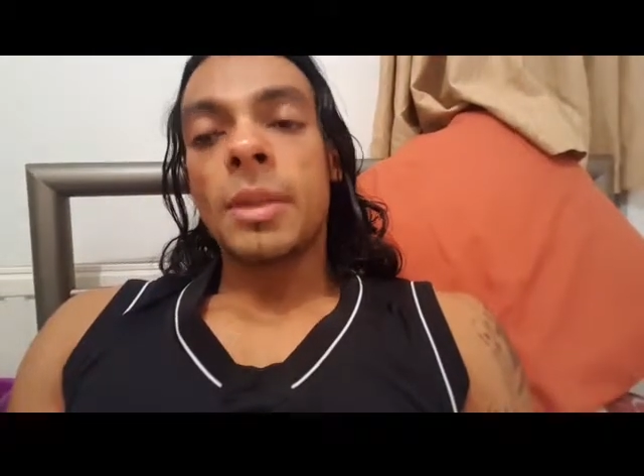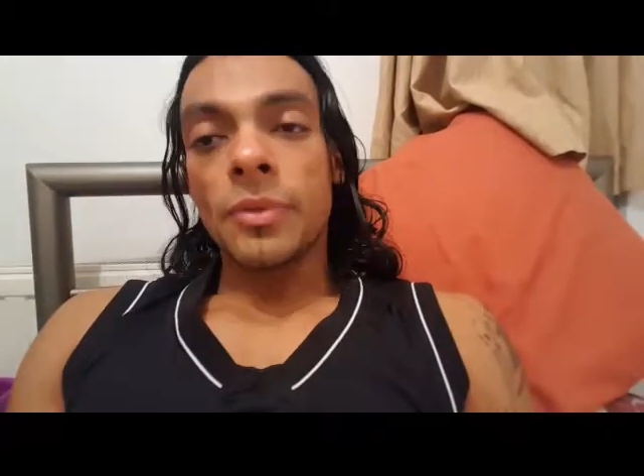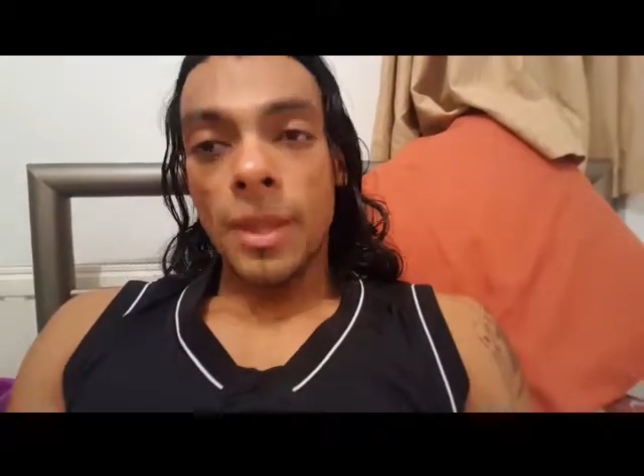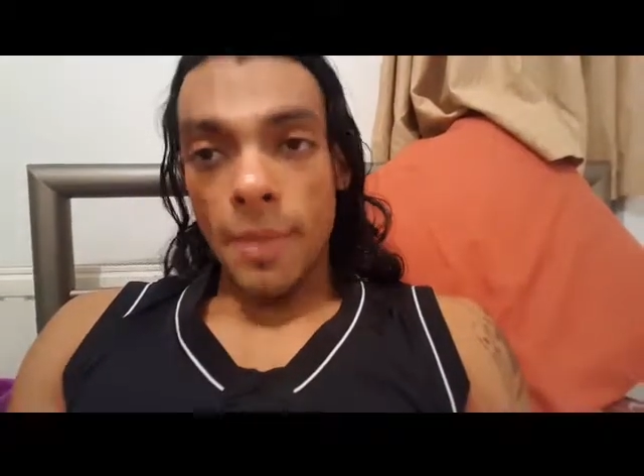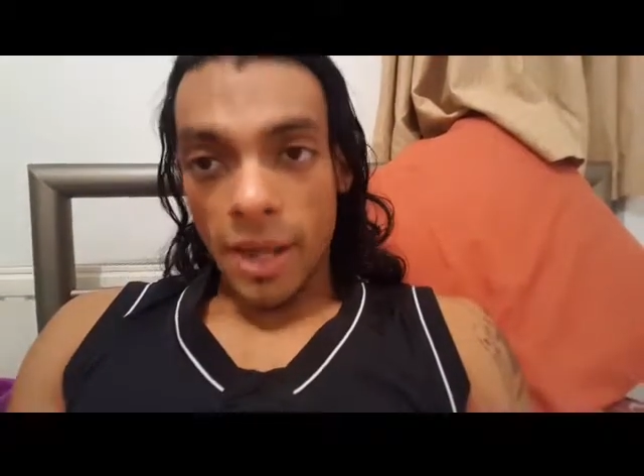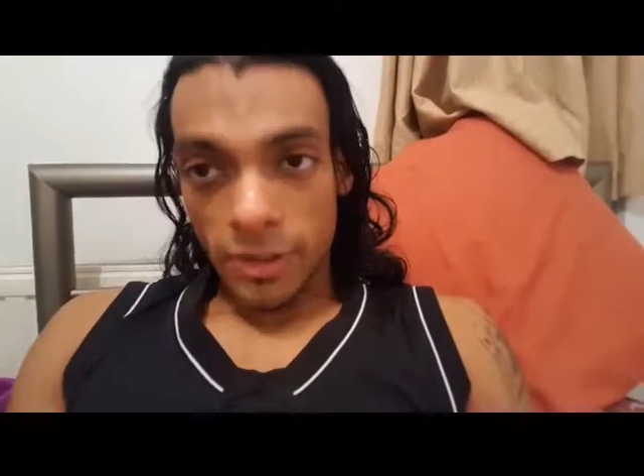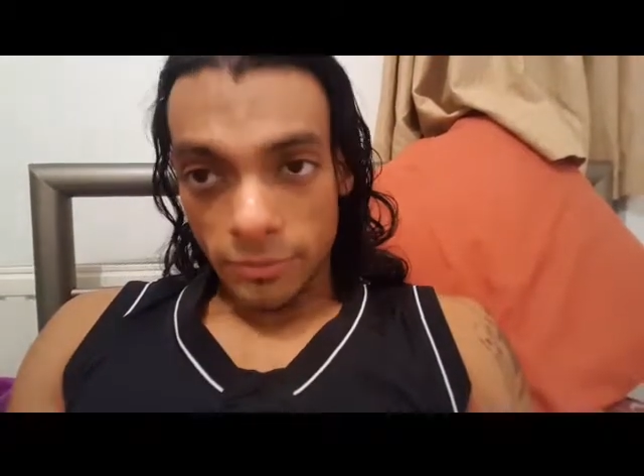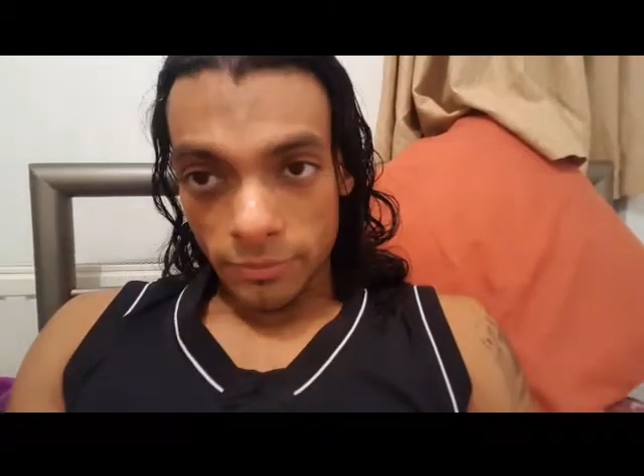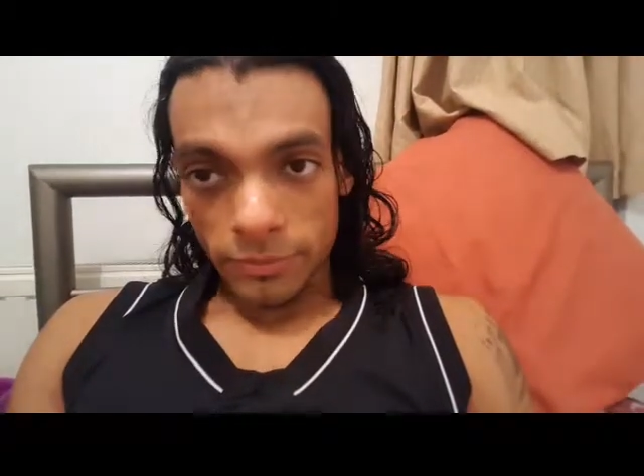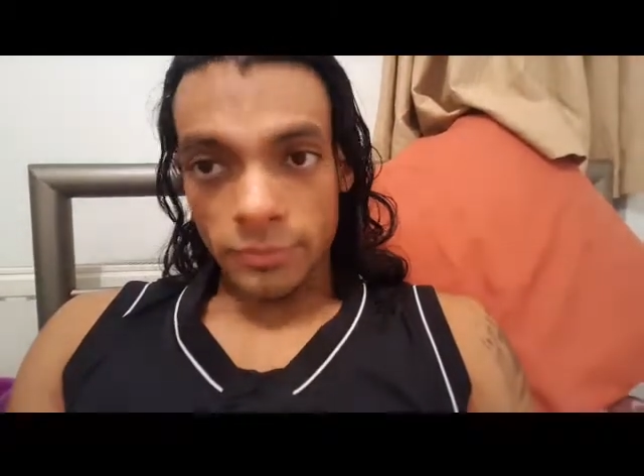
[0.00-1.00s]
people that
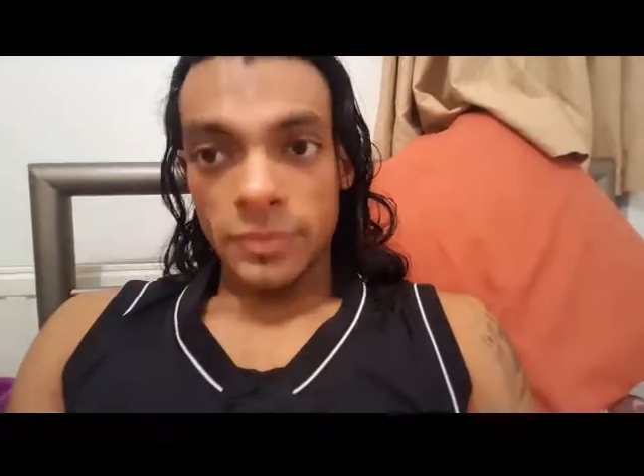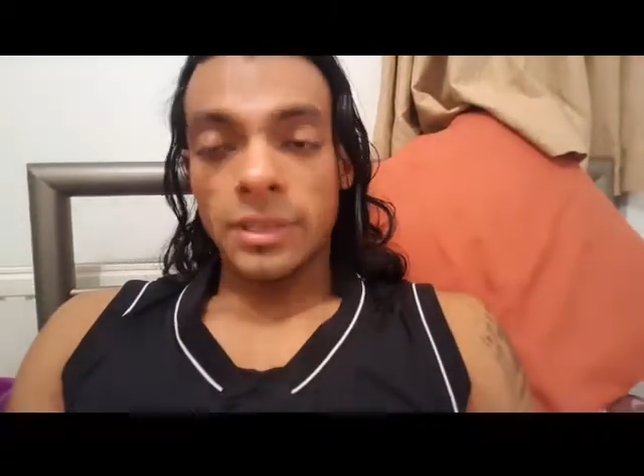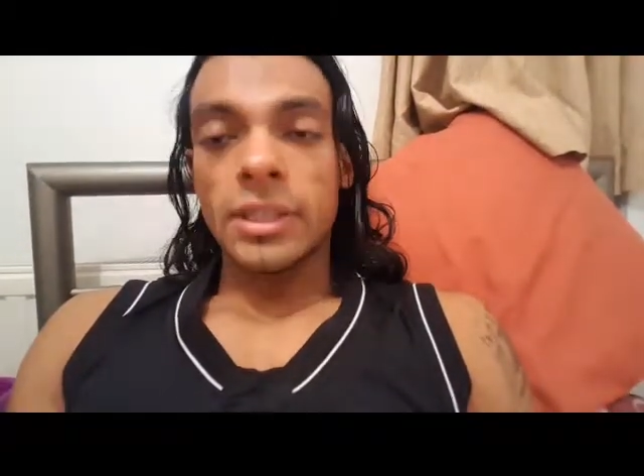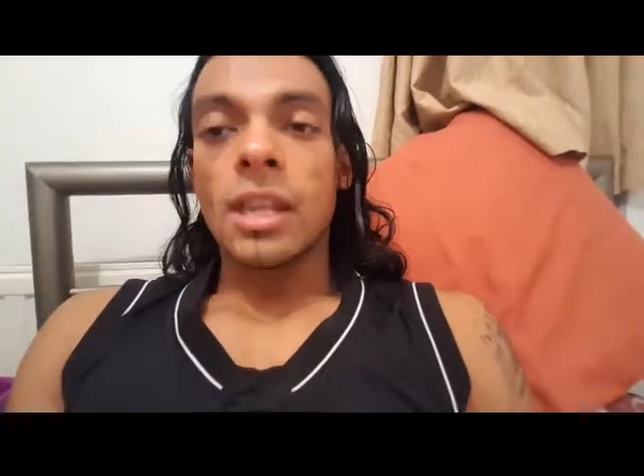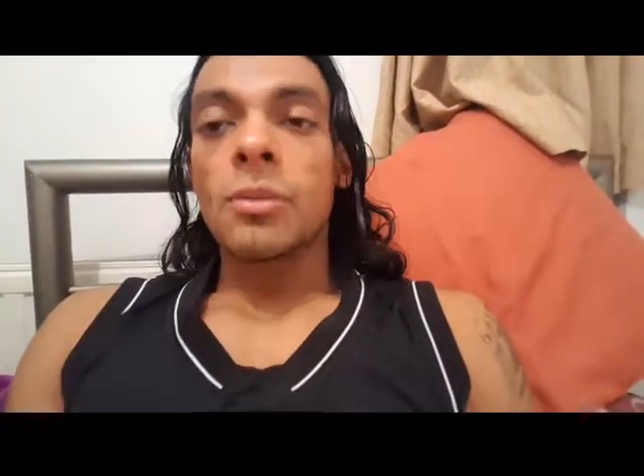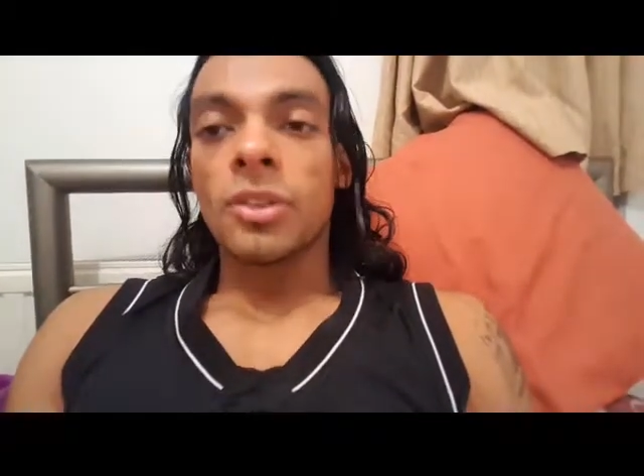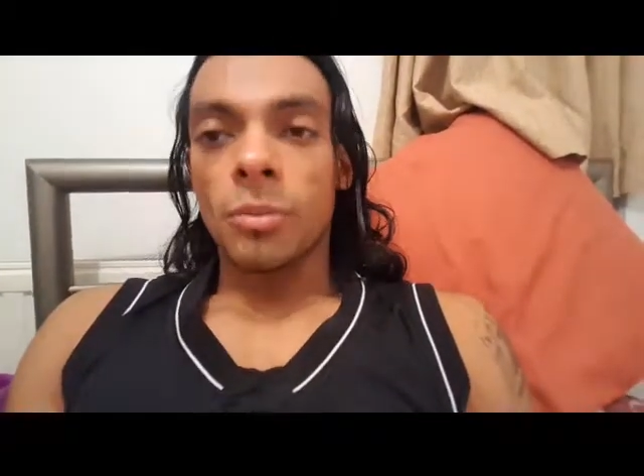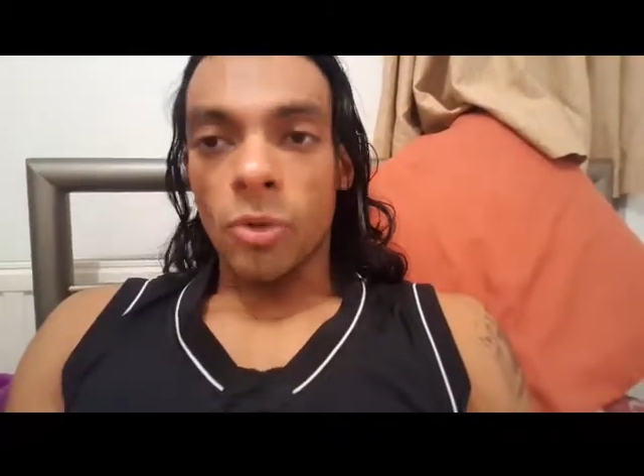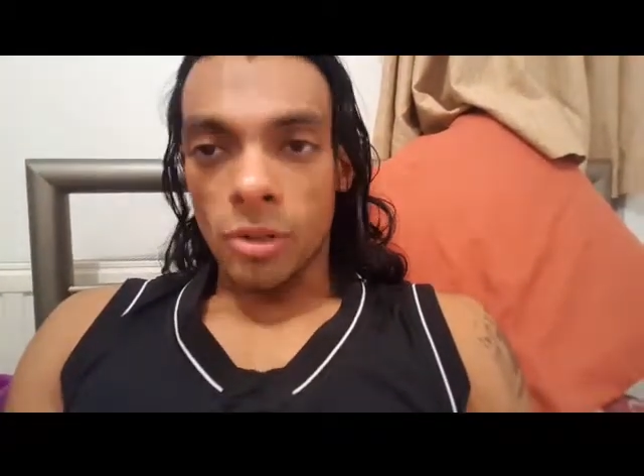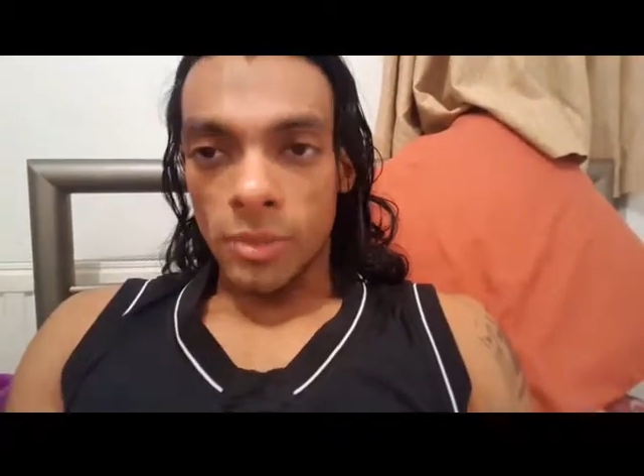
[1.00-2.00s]
mattered, they were
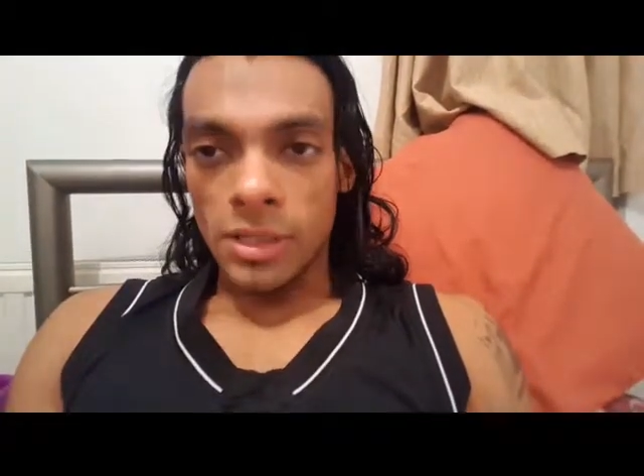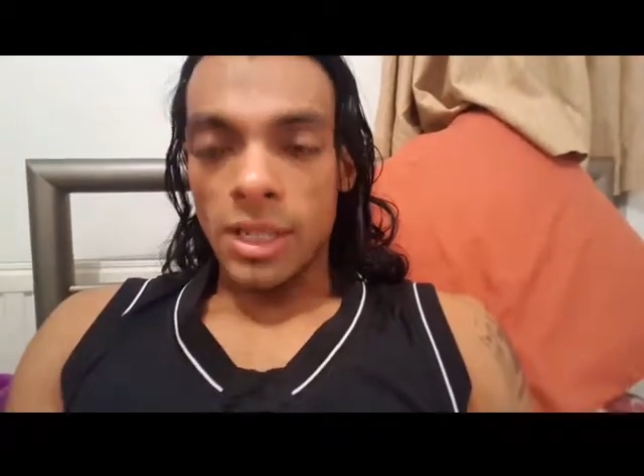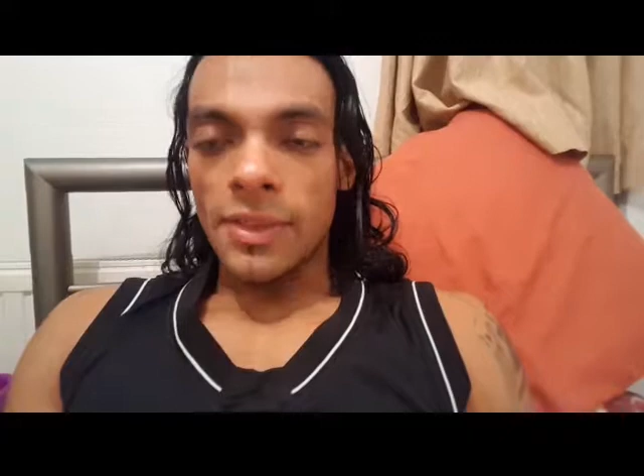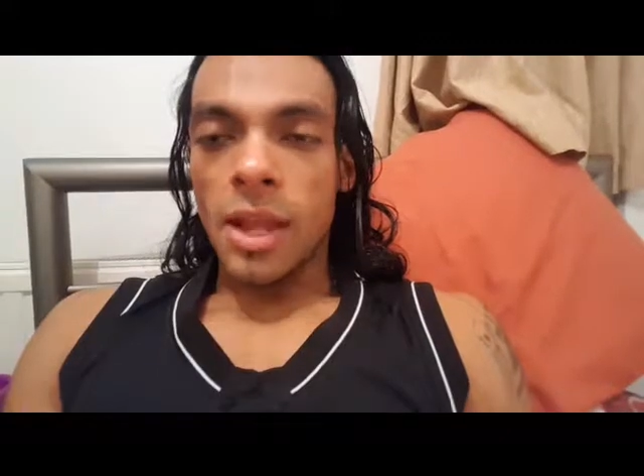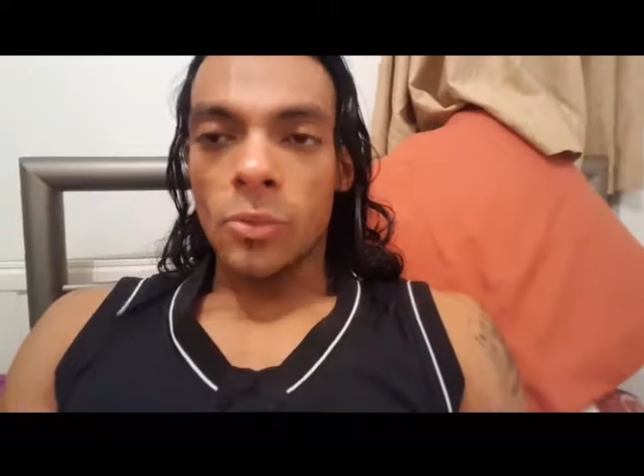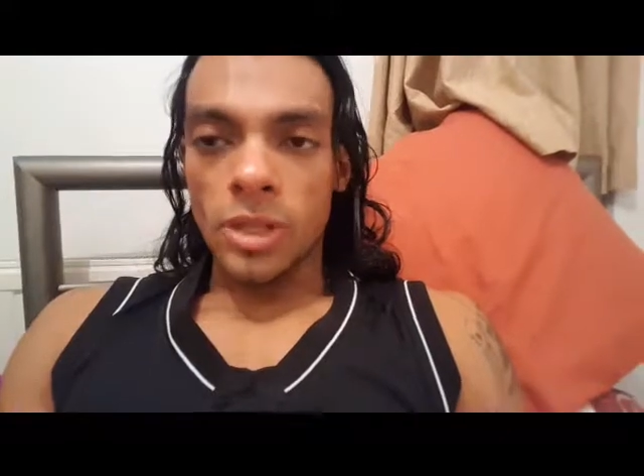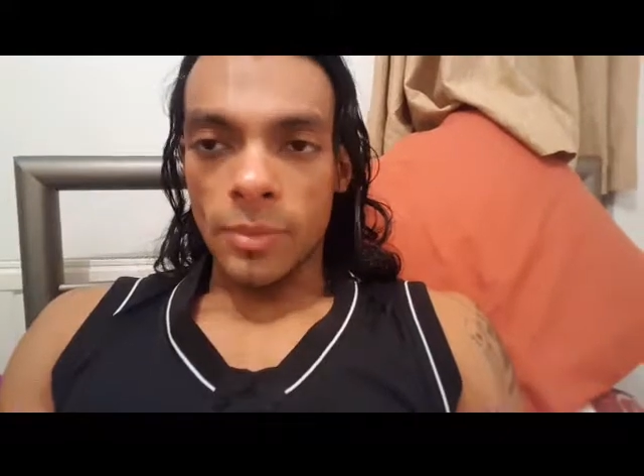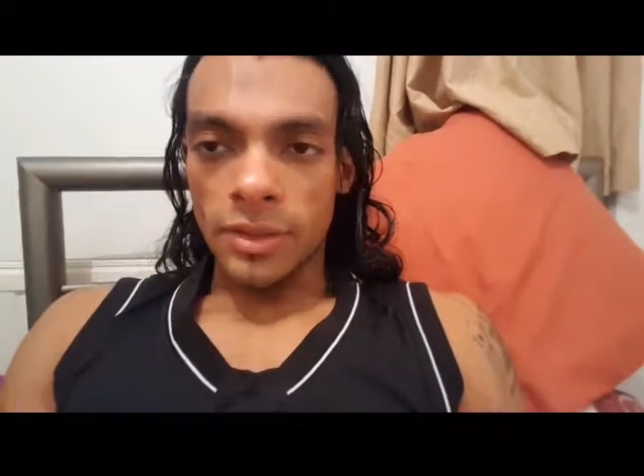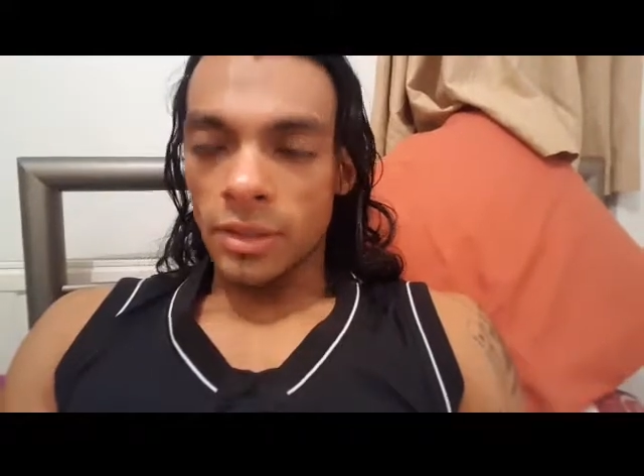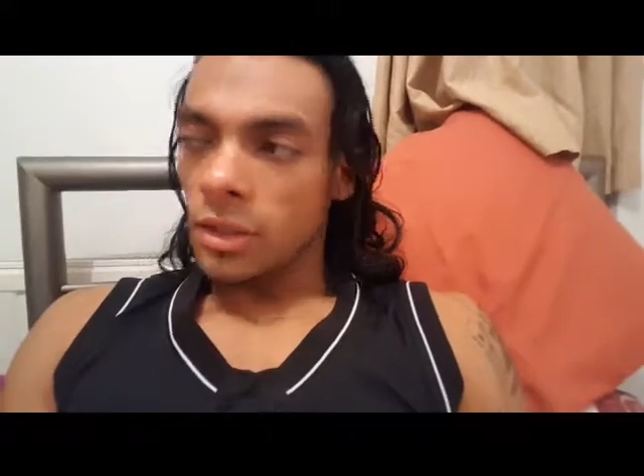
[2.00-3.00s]
supporting me. And that
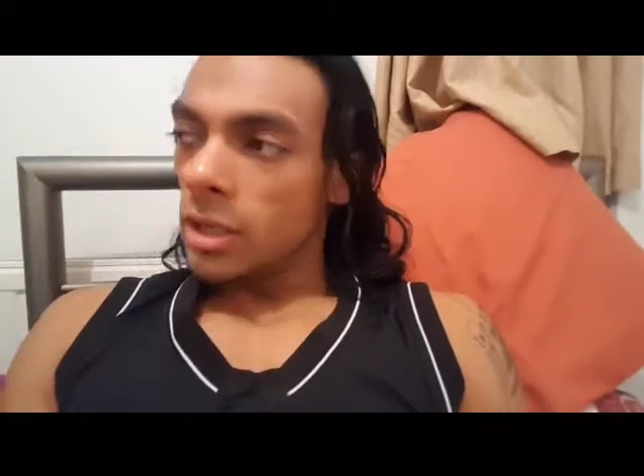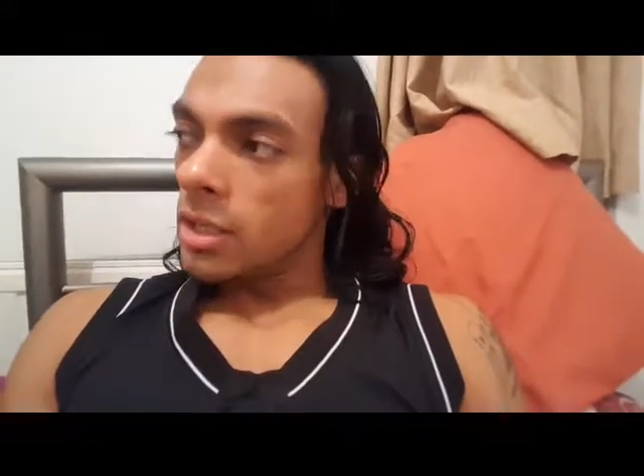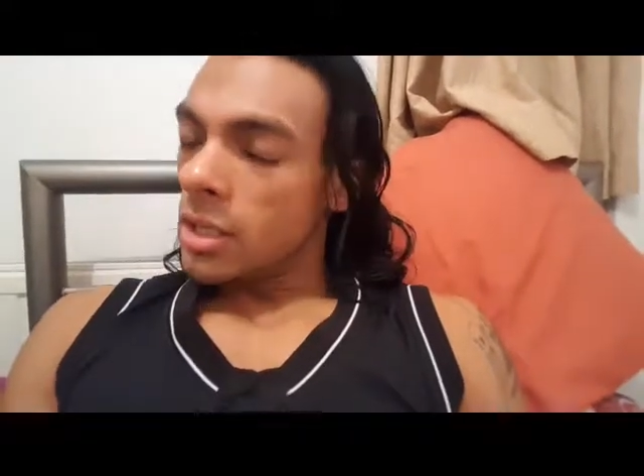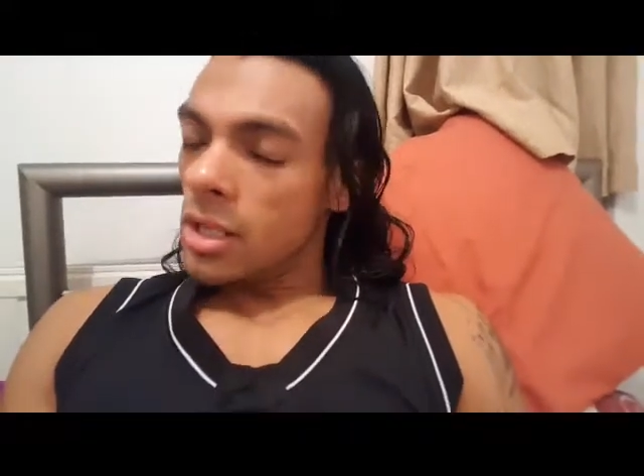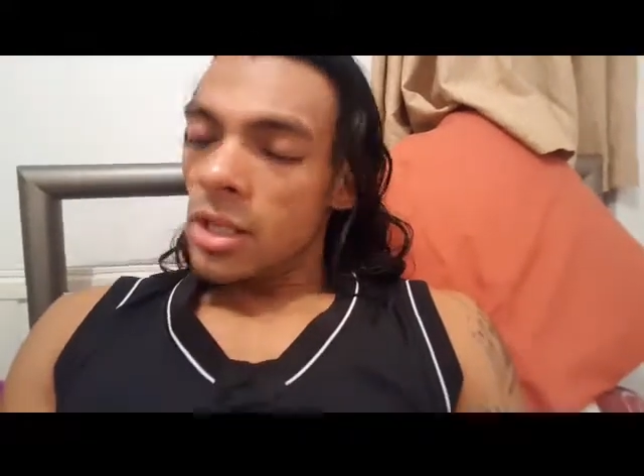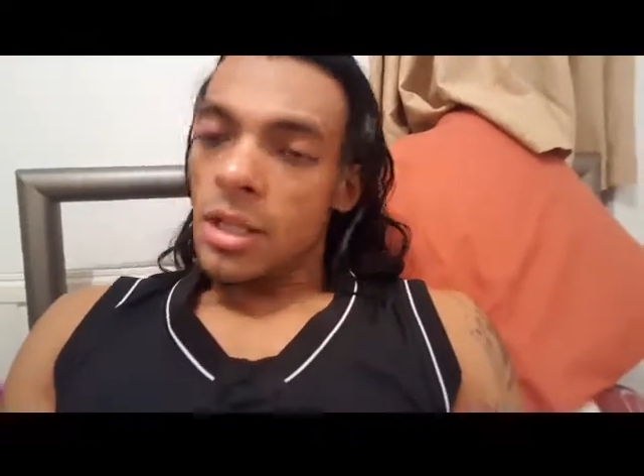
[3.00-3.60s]
really meant a lot.